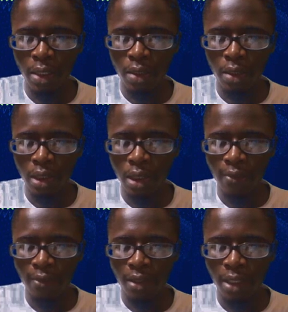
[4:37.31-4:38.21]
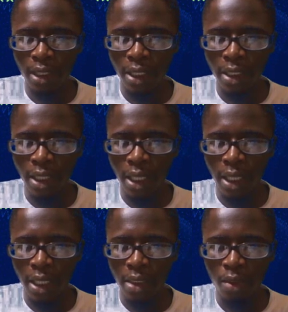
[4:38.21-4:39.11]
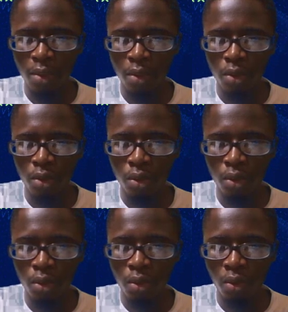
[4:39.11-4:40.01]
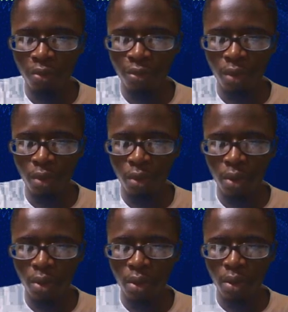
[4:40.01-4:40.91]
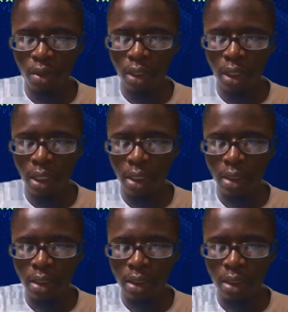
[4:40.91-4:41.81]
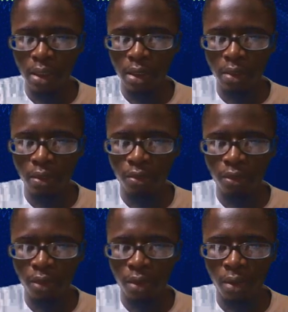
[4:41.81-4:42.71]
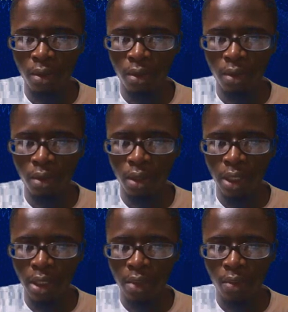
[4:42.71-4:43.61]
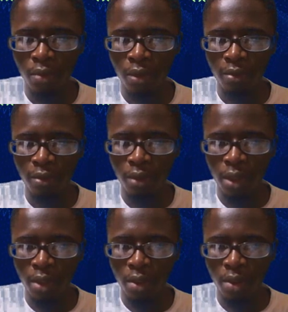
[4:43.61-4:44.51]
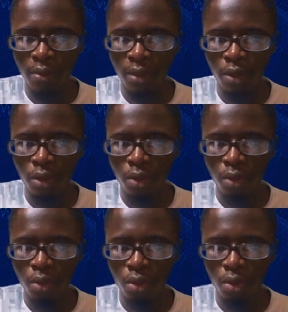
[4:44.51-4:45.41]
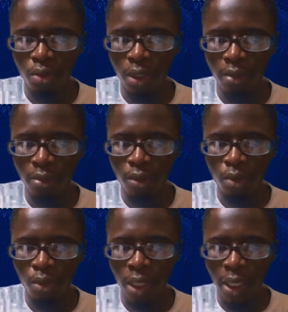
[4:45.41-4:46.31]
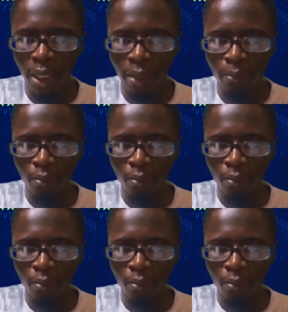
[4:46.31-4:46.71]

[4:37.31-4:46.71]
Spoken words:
So this gives us 8k is equals to 4. And this 8 all over 4 is going to give us 2. So we have 2k.